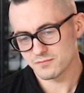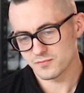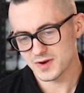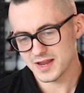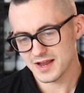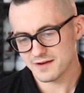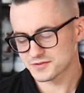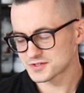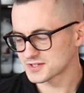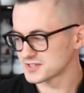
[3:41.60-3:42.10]
We
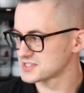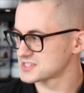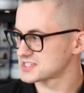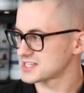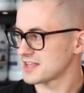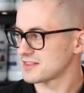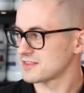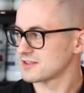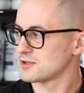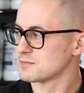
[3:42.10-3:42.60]
have to
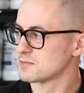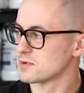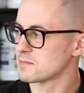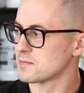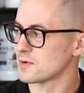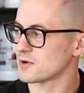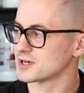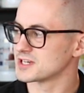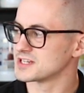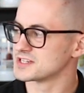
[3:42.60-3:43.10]
understand the human
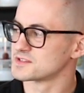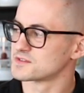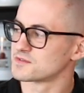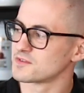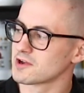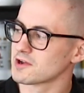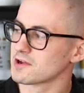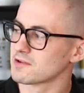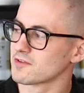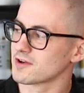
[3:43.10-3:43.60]
body is
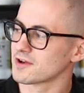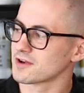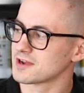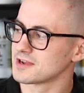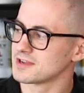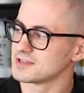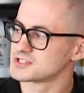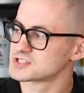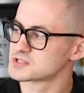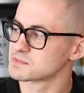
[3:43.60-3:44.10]
very,
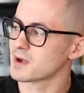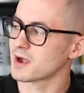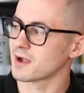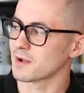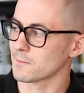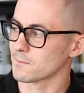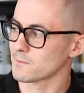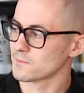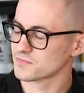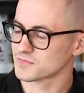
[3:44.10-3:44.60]
very smart.
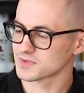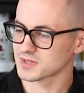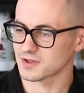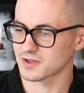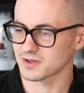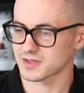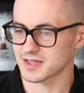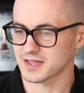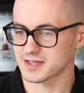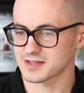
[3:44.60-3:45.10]

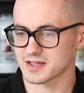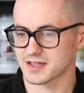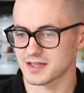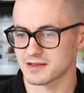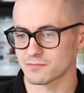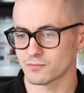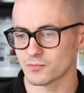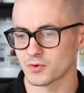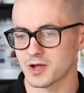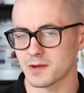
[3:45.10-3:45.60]
Okay,
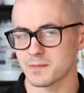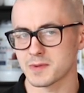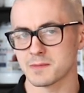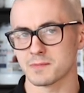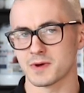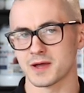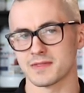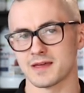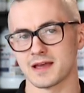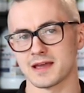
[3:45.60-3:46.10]
and what I mean
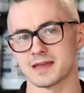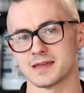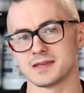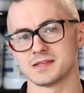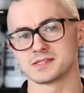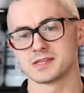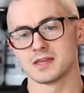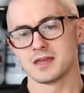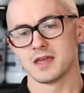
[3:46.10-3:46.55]
by that is